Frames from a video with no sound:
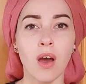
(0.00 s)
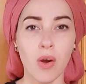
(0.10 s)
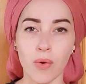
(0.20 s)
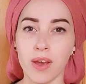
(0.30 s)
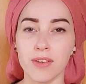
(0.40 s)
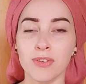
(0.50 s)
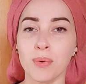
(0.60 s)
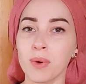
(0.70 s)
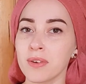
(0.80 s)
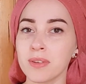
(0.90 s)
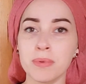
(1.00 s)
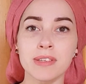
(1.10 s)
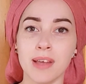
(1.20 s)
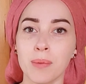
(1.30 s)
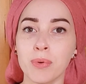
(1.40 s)
Okay, so what are some
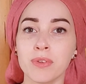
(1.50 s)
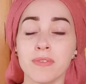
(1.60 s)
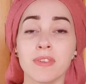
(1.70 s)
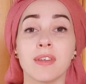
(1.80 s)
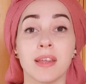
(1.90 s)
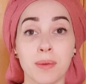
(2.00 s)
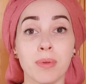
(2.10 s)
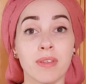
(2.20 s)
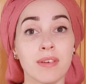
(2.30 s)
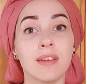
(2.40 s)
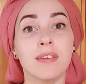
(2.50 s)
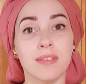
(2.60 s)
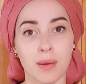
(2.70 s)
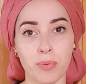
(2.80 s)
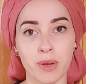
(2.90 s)
examples of this inability to
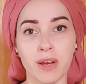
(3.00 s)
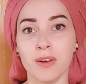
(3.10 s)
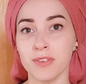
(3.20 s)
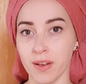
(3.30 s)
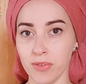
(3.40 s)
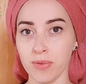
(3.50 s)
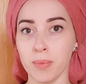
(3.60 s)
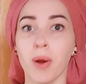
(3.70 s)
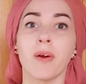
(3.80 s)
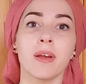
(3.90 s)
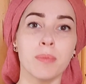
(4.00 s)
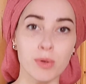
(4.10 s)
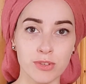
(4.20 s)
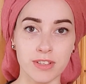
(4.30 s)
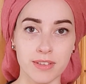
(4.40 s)
separate ourselves from our
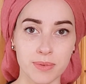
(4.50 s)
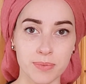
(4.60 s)
emotions?